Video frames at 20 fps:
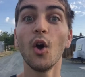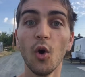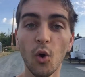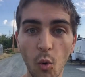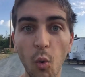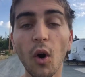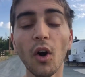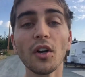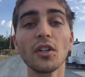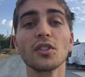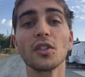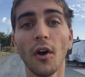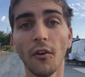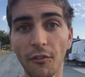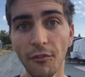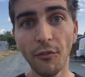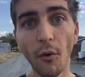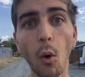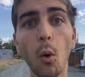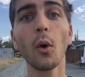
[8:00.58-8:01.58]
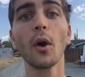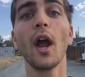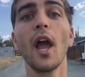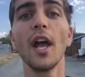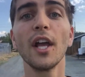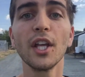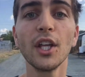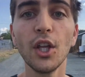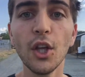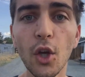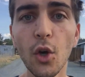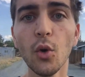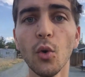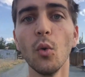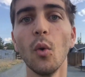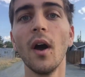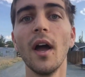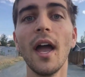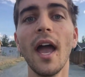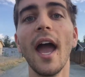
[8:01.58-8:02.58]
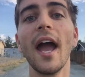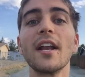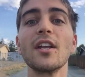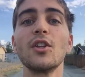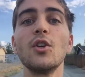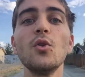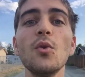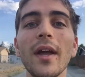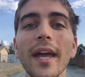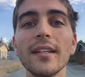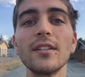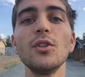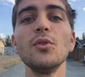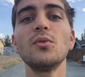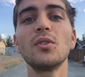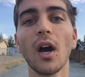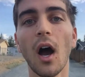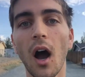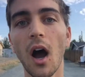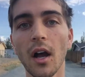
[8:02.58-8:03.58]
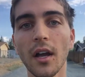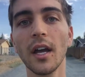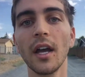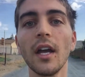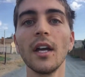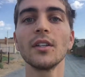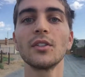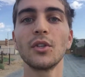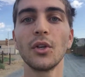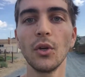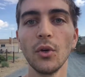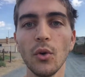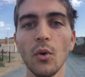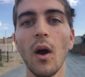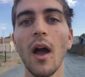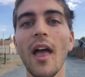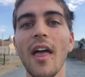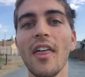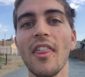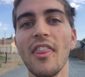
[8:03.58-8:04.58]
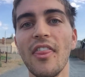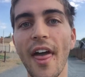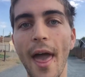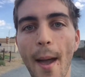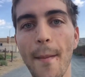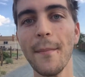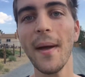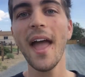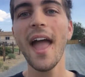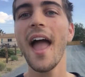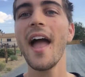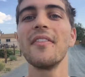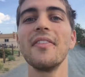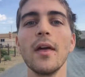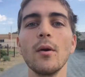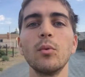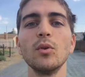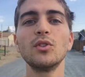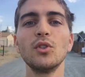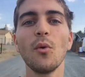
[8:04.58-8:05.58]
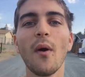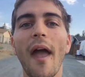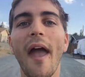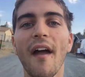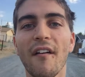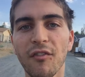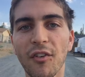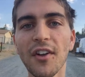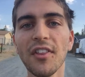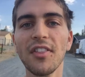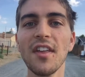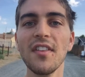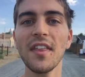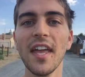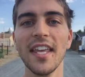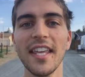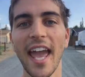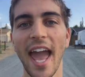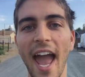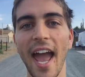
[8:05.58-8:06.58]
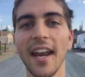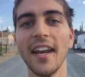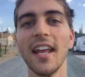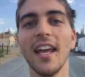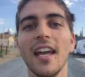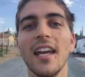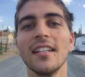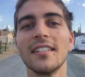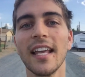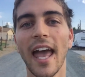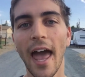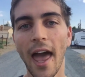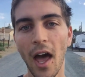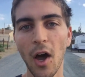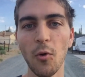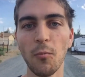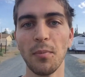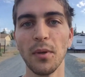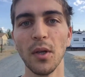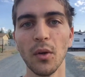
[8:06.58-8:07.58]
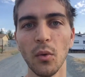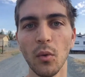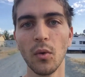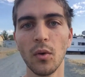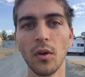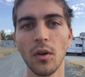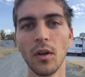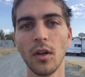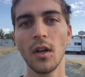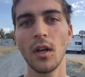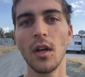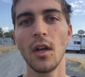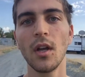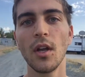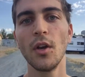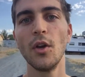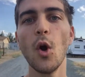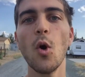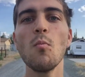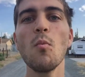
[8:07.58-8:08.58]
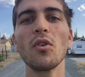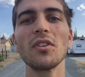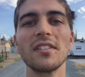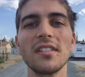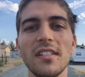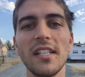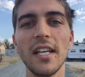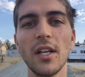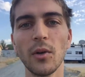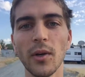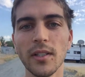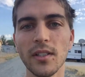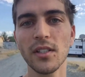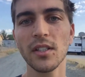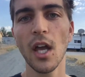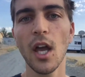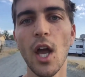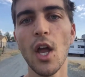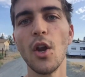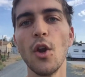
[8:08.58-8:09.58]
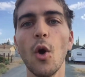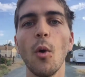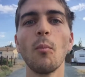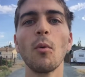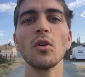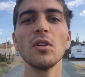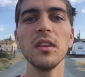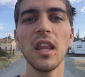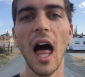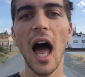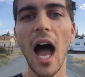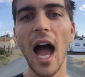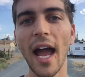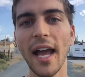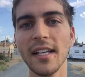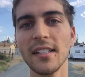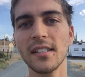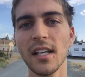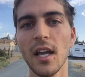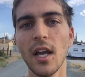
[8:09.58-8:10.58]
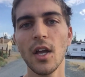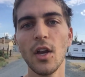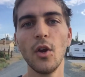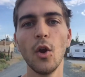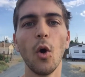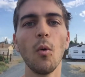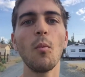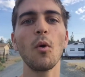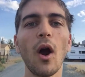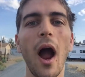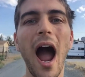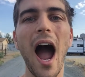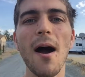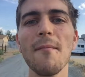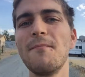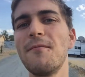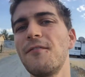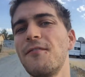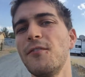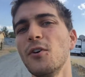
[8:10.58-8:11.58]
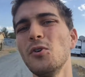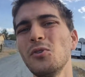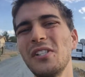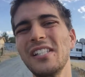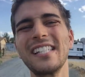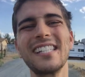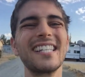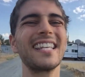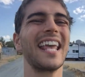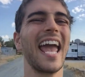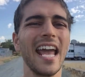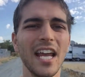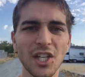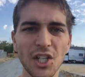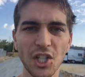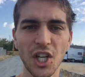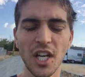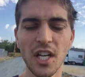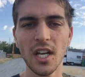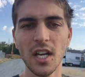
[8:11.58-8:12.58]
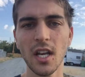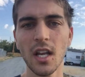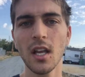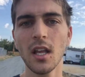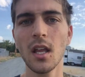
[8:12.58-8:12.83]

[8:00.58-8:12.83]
who works for you, and you get to talk to them, and they will do everything they can to help you. No more secrets, no more lies, no more obfuscation,